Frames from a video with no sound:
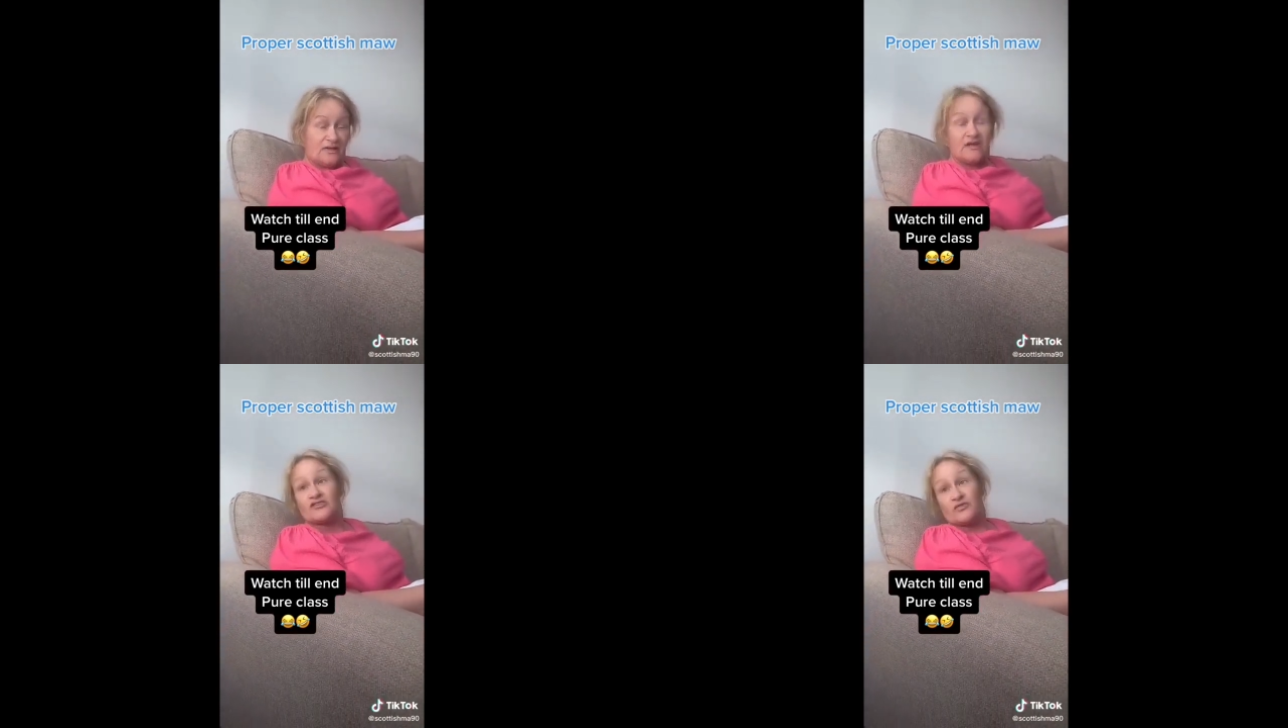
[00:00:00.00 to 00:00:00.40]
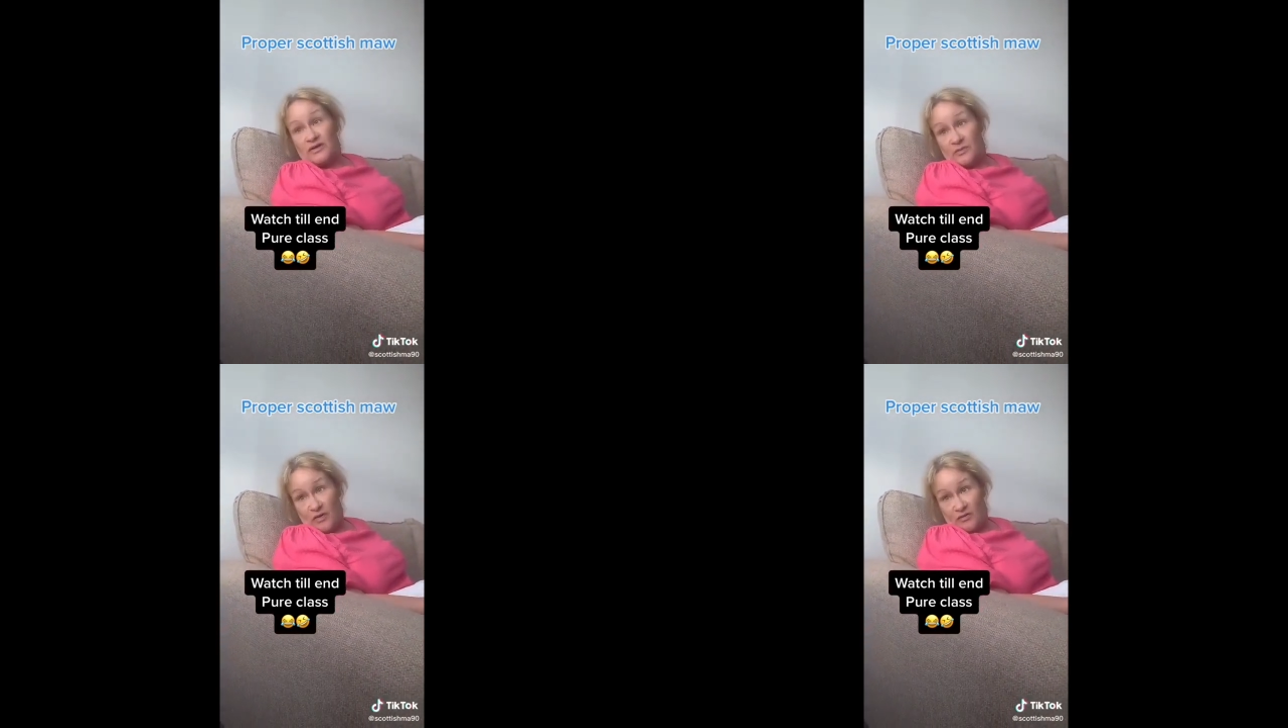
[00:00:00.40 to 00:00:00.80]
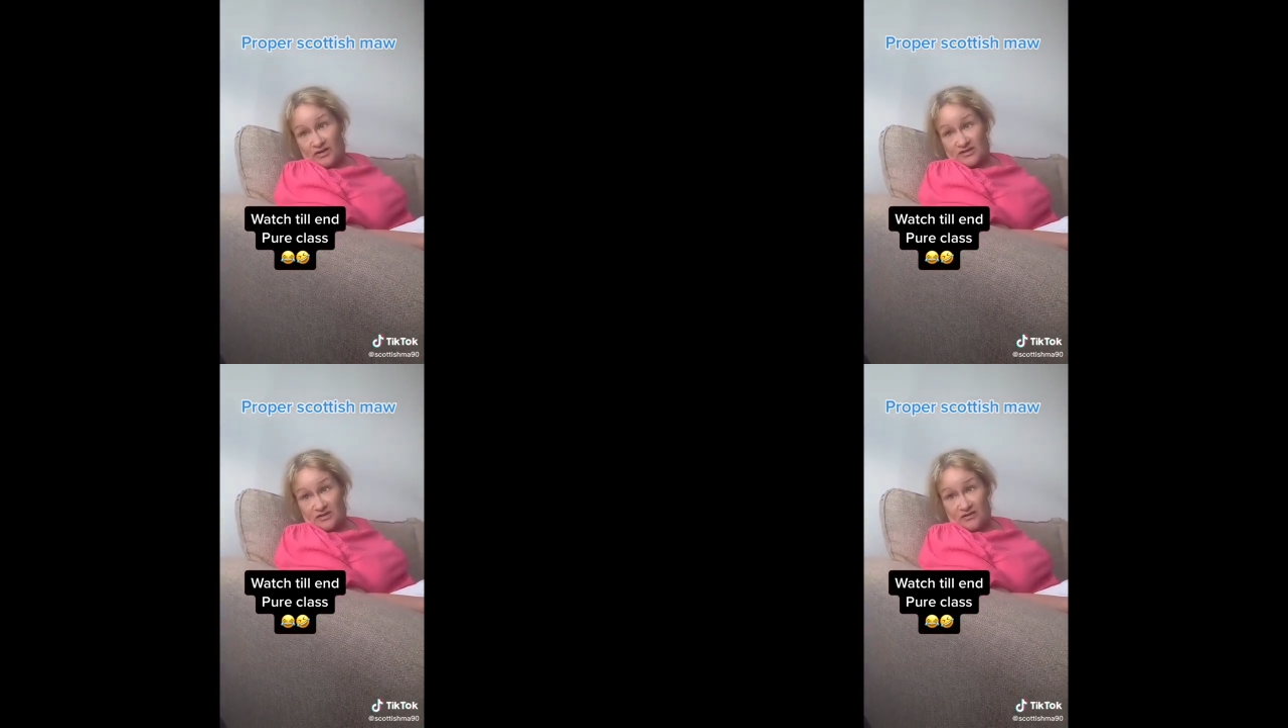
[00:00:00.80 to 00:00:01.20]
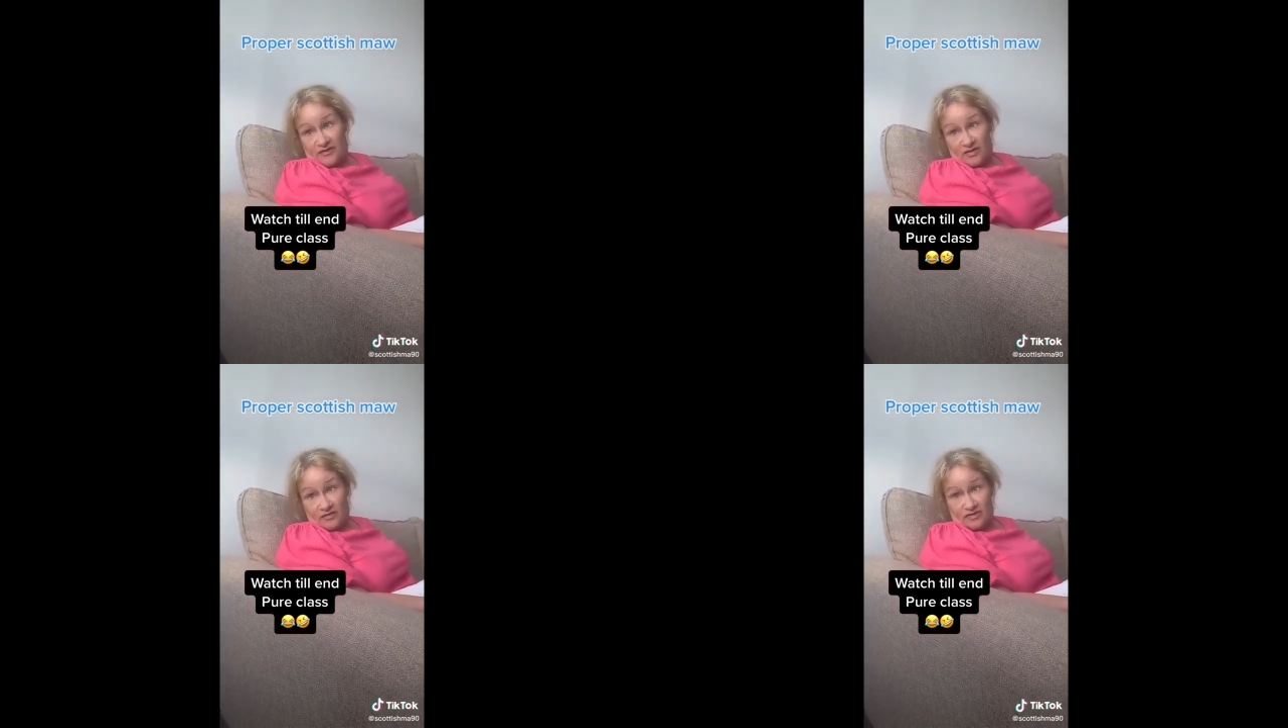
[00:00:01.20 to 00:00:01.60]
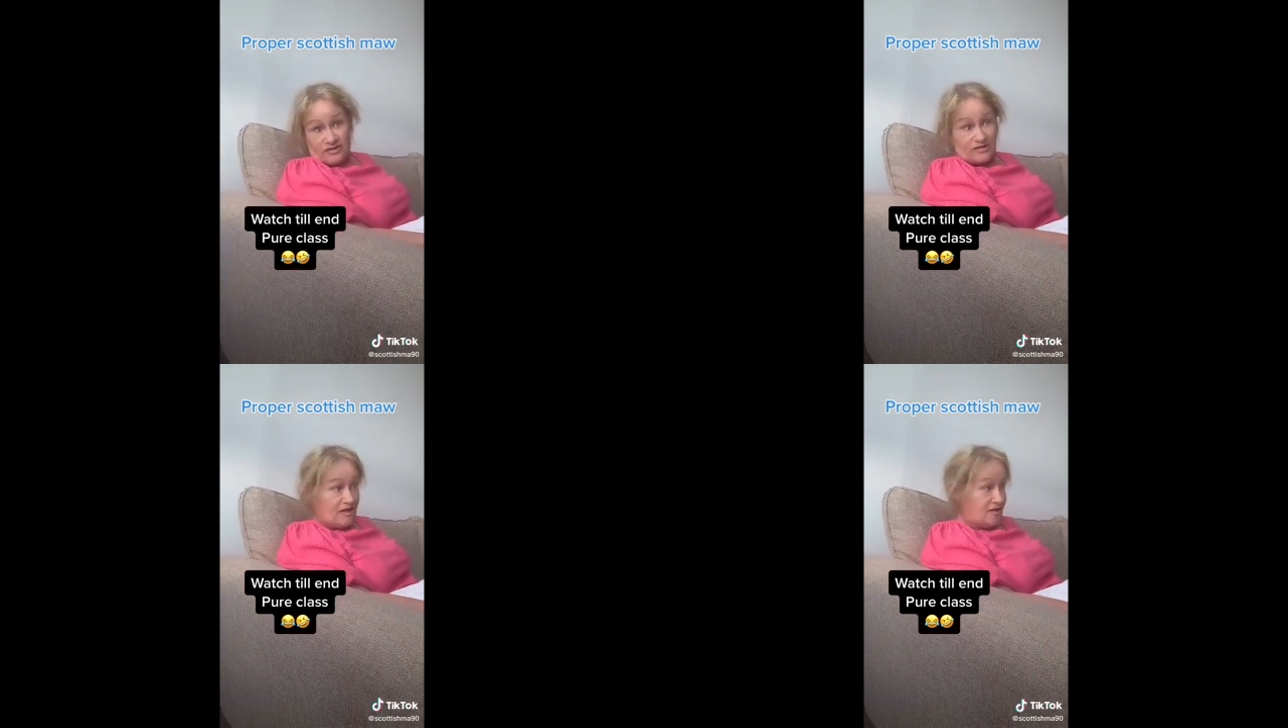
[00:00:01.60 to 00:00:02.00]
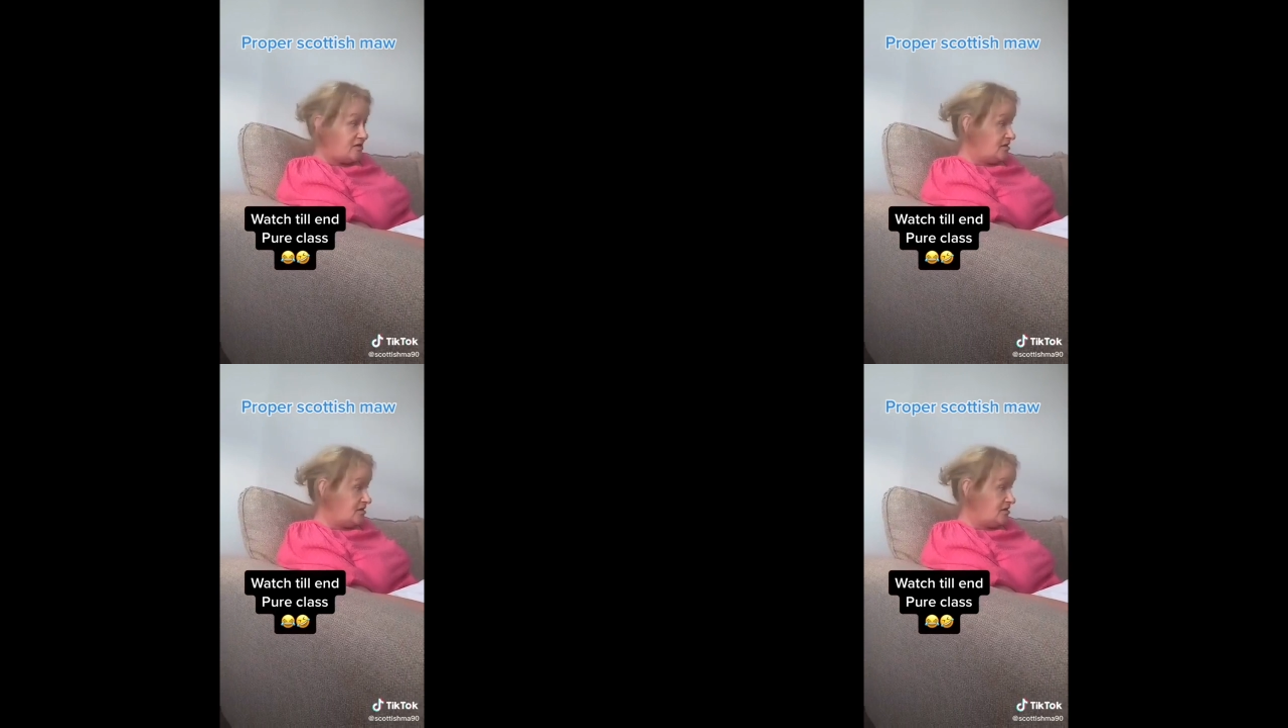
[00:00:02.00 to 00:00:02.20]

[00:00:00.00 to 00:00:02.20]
Get £20 of stuff, no. She said. No!